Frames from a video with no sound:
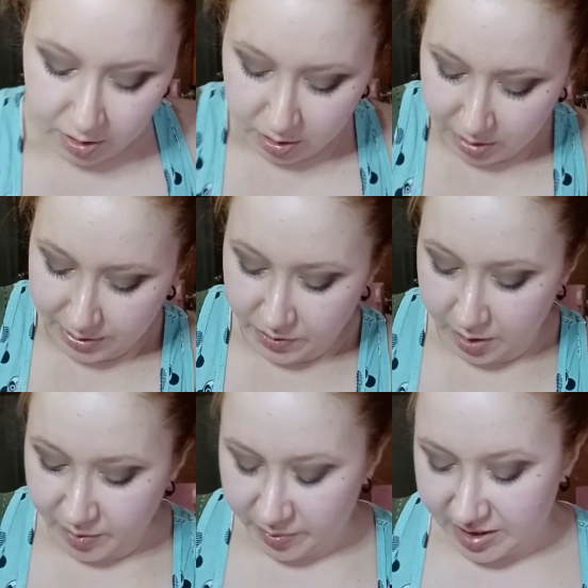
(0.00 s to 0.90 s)
Alright, so I'm
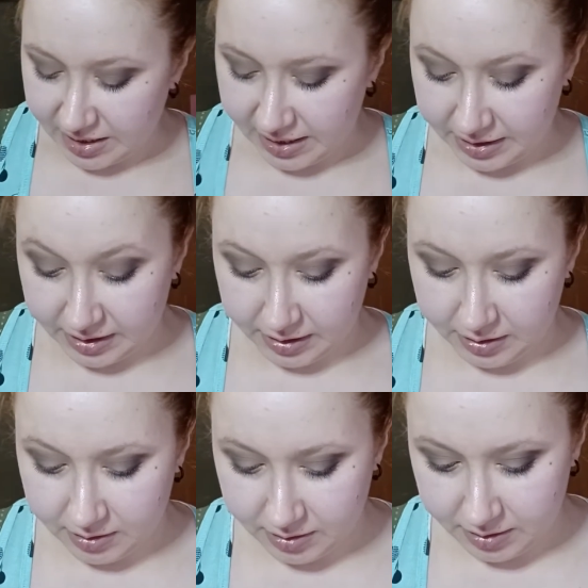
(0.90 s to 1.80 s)
going to be taking,
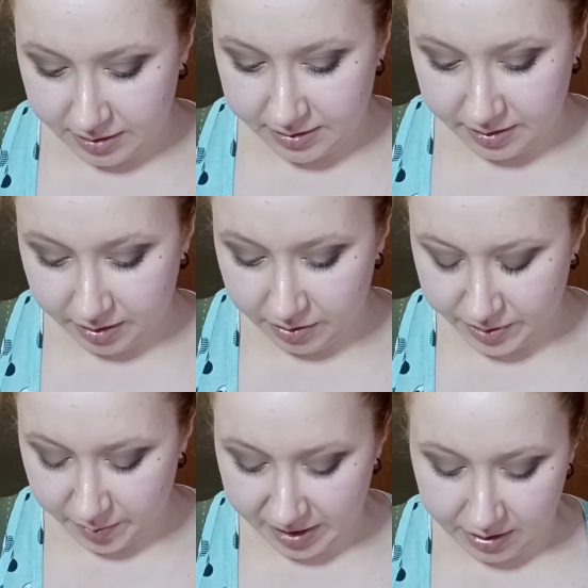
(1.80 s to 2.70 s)
I accidentally closed
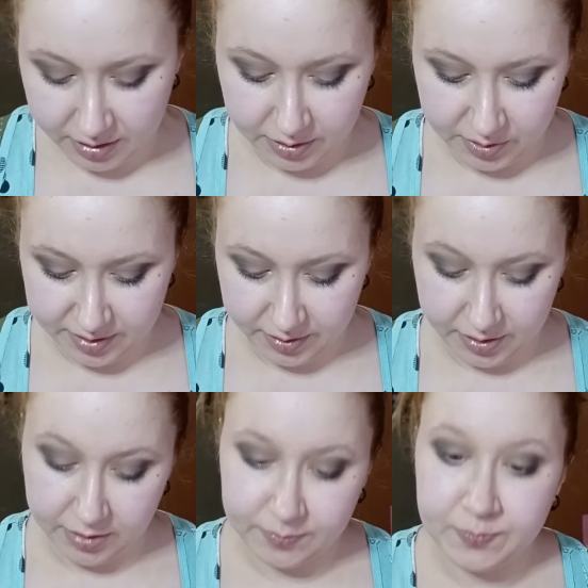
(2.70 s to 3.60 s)
the palette and I wasn't
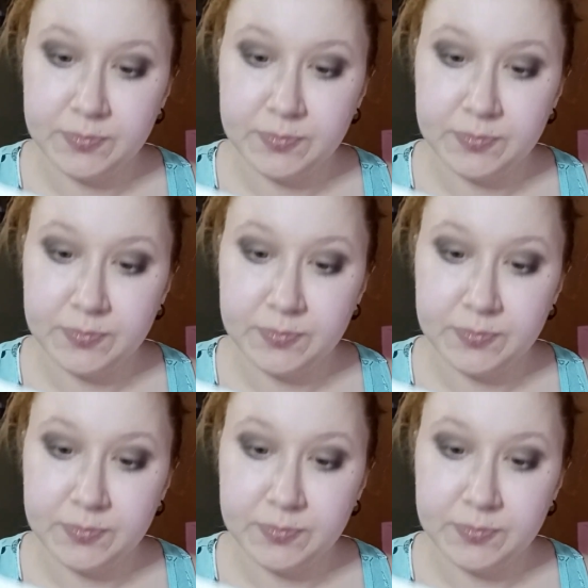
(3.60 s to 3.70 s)
done.